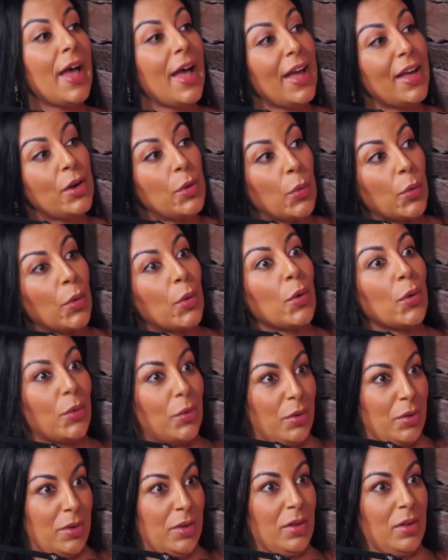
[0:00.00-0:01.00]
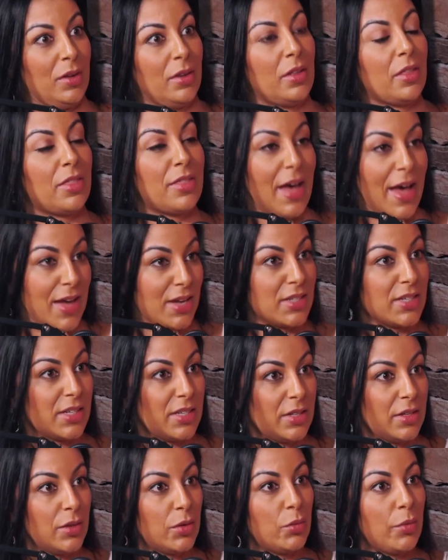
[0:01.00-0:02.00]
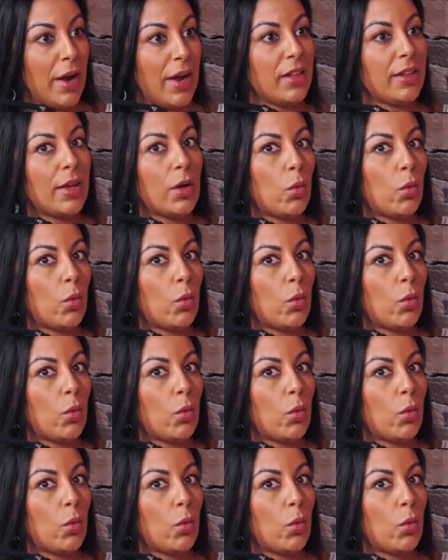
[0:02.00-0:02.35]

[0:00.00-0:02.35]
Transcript: and earn that, right?